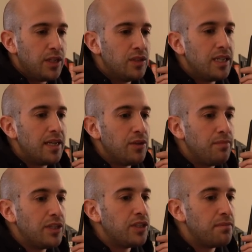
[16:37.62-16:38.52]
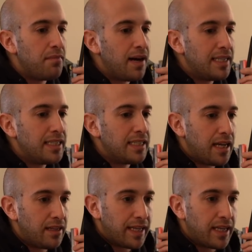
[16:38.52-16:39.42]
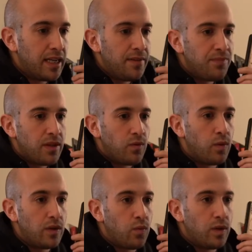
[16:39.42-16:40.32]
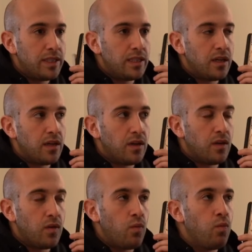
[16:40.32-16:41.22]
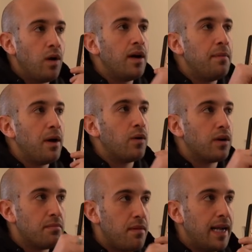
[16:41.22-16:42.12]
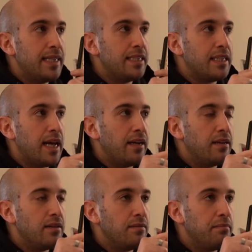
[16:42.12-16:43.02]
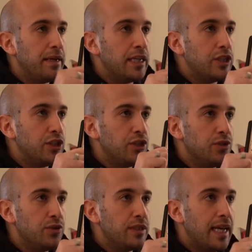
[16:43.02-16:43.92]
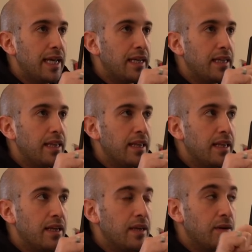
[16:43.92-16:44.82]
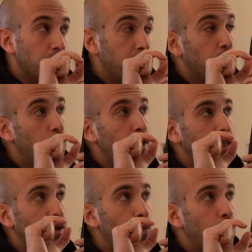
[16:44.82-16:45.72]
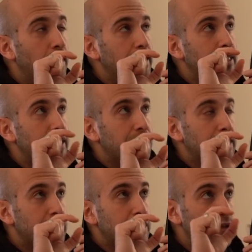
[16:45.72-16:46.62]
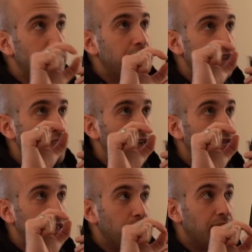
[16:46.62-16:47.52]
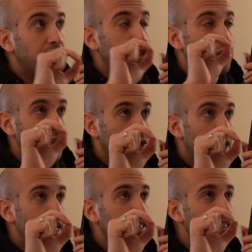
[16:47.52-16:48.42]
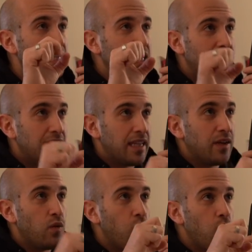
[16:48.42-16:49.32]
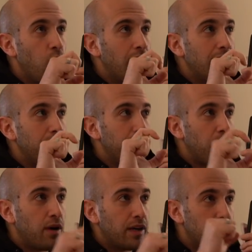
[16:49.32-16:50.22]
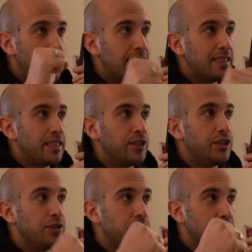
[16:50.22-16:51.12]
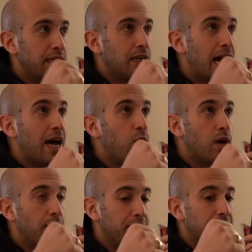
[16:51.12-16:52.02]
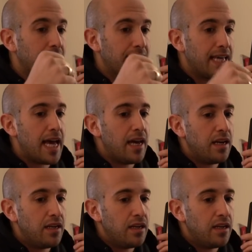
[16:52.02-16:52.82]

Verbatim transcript: you mentioned mindset, like what about her mindset made you say, number one, like what did you see in yourself that you needed to address, and like what part of the mindset did you say, like, I want to be like that?